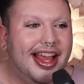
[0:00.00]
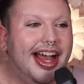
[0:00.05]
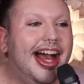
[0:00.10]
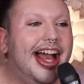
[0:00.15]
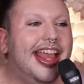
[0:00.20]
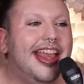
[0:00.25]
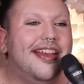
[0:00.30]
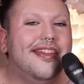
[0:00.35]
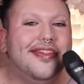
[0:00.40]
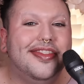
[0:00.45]
I
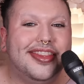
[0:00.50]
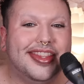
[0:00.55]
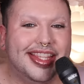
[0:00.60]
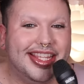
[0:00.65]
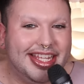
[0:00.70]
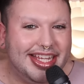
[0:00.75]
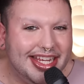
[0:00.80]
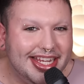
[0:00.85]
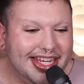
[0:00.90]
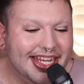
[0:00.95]
have
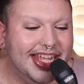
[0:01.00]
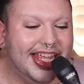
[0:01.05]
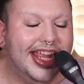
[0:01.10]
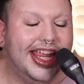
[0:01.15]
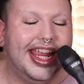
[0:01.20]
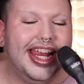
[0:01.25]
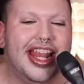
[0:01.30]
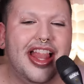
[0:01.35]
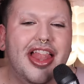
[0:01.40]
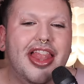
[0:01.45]
seen
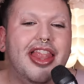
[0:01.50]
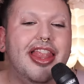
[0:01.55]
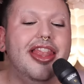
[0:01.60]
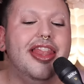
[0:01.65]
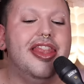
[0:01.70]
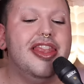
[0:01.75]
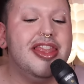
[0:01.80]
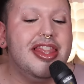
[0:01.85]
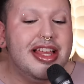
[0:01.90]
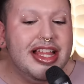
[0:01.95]
in a
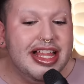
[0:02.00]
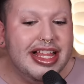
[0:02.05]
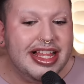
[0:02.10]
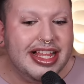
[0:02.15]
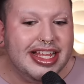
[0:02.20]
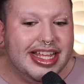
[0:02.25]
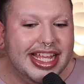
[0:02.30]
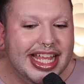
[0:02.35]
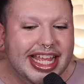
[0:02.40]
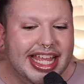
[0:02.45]

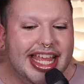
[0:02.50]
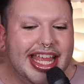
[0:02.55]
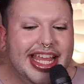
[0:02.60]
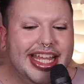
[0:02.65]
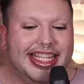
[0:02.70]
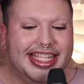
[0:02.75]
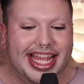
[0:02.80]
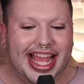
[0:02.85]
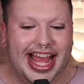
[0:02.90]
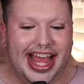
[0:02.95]
long
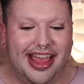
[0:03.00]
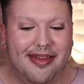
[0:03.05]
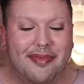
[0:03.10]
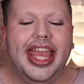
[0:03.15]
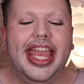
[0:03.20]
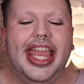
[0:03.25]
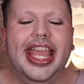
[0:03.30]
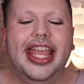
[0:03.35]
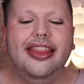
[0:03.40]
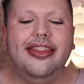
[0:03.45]
time.
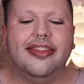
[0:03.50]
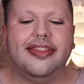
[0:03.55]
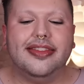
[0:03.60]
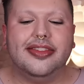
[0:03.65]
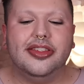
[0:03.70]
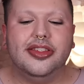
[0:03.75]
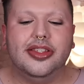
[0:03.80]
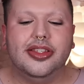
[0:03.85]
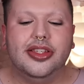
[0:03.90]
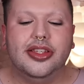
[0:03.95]
It's
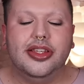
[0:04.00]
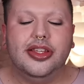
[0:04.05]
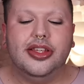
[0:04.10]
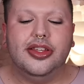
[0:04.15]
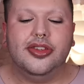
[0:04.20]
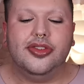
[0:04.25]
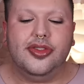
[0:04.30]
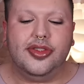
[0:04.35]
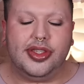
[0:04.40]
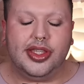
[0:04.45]

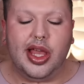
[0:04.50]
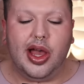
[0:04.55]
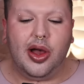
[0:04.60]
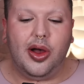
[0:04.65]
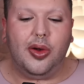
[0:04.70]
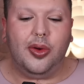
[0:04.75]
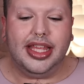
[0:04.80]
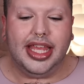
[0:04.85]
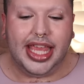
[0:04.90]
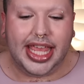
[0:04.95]

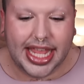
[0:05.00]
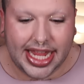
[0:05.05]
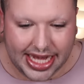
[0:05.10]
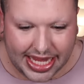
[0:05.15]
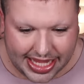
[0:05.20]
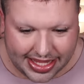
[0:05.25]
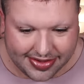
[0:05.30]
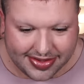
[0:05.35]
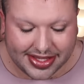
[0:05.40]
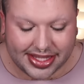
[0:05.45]
so
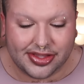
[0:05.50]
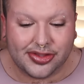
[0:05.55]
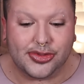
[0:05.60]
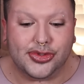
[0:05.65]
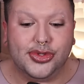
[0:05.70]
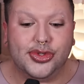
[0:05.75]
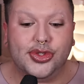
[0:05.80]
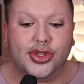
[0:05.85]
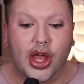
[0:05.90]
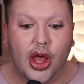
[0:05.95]
hideous. It's
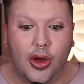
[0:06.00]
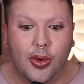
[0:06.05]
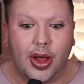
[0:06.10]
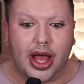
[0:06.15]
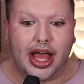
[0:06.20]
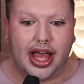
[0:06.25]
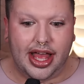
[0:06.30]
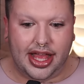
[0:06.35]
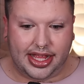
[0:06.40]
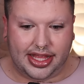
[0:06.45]
so
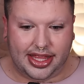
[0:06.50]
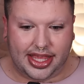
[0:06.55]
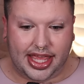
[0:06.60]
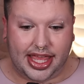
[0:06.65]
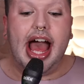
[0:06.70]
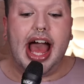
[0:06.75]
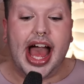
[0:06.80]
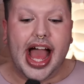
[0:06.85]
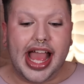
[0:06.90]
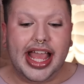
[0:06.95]
ugly.
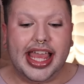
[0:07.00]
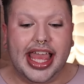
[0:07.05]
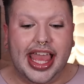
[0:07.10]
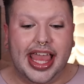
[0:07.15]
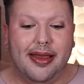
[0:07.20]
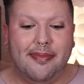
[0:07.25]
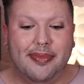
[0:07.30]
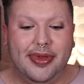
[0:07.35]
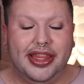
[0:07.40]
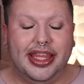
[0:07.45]
I
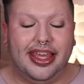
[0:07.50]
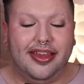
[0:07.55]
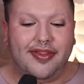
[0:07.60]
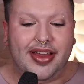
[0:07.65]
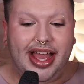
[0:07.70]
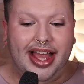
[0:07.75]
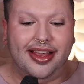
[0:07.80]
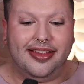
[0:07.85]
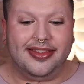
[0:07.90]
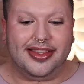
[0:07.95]
can't believe
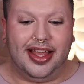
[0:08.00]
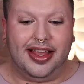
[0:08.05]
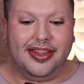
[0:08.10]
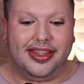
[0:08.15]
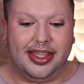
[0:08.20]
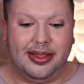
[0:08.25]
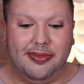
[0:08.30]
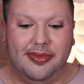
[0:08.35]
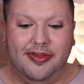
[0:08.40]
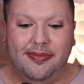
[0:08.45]
I saw
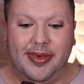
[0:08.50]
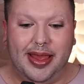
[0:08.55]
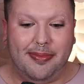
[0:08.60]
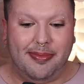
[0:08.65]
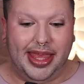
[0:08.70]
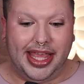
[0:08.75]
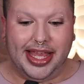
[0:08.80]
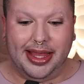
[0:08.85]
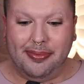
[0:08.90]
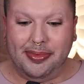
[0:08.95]
some of my
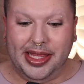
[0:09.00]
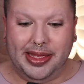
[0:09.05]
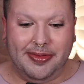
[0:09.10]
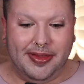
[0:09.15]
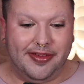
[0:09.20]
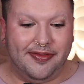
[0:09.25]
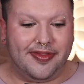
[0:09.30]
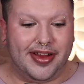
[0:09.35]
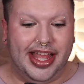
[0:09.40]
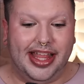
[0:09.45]
makeup
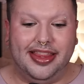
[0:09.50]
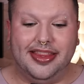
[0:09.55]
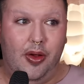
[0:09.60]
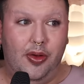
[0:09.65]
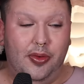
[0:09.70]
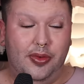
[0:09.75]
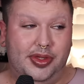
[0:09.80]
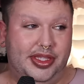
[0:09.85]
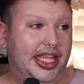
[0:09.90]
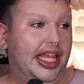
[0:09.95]
loving friends
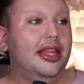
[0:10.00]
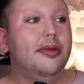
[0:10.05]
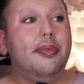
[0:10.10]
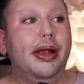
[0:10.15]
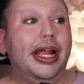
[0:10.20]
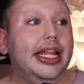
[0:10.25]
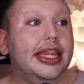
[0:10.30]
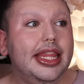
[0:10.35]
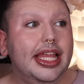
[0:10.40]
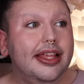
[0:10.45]

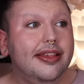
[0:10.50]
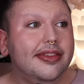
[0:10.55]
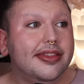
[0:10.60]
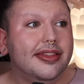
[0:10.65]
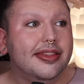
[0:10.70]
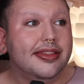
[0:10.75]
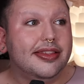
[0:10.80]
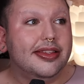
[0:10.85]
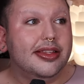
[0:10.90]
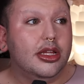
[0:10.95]
celebrate
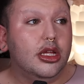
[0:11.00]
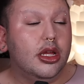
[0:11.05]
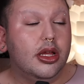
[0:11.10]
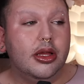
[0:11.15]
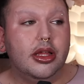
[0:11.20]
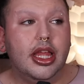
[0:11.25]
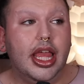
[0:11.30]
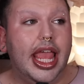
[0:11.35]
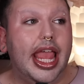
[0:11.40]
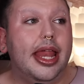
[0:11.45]
this
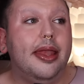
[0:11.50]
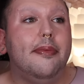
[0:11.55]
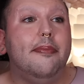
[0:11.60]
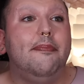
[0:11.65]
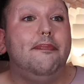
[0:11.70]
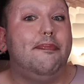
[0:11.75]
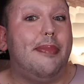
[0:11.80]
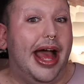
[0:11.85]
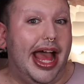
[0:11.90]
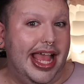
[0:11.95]

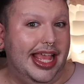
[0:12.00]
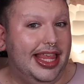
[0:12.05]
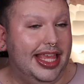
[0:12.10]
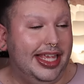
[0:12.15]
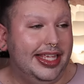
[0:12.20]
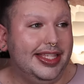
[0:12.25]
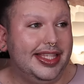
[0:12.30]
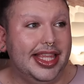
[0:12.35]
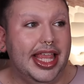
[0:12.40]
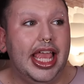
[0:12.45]
and buy
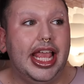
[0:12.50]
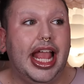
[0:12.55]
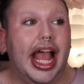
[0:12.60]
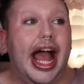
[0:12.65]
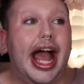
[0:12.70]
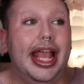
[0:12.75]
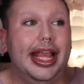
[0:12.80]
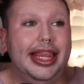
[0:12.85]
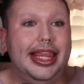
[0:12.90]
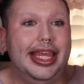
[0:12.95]
this. Like,
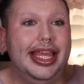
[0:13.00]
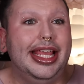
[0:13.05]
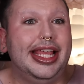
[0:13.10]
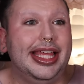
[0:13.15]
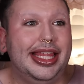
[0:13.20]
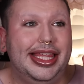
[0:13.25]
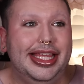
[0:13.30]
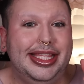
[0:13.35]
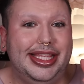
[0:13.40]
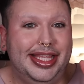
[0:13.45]
I think
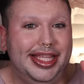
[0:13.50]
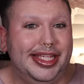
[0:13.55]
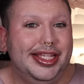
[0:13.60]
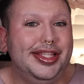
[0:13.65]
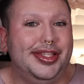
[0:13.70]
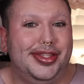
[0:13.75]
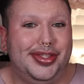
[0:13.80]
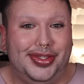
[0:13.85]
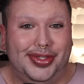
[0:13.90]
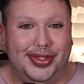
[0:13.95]
this is
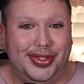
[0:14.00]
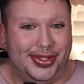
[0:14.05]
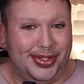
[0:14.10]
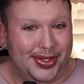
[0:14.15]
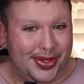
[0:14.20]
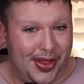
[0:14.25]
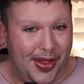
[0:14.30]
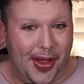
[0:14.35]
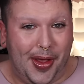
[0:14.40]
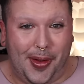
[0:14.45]

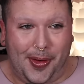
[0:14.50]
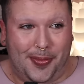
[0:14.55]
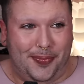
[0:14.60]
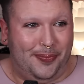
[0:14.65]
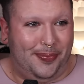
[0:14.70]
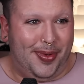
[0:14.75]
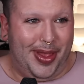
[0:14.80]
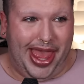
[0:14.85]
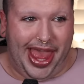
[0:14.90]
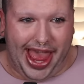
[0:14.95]
so
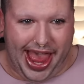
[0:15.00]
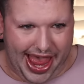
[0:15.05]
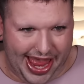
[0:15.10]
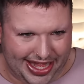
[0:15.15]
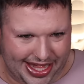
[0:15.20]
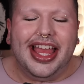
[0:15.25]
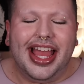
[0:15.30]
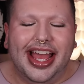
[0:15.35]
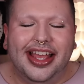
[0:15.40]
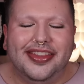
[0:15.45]
bad.
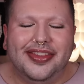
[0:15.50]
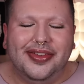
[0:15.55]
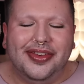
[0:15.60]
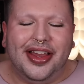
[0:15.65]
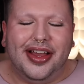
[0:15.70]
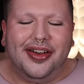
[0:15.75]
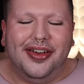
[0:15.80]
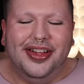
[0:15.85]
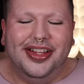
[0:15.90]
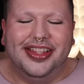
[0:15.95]
As you know,